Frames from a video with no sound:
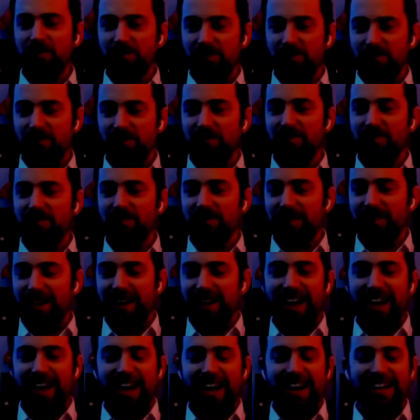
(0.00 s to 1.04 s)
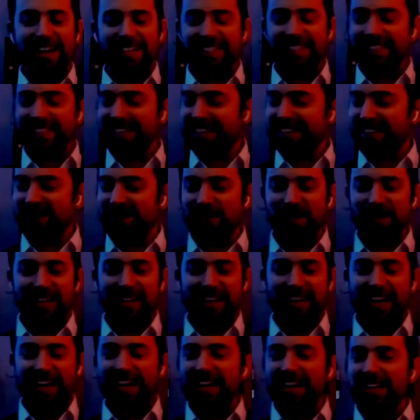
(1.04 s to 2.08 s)
And I was like,
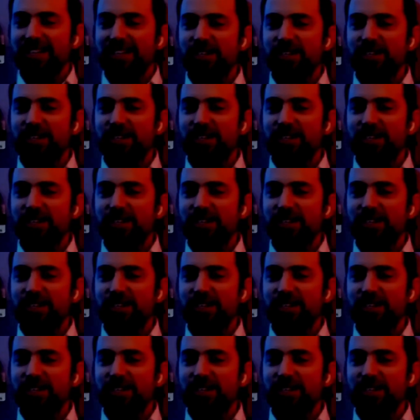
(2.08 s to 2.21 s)
okay.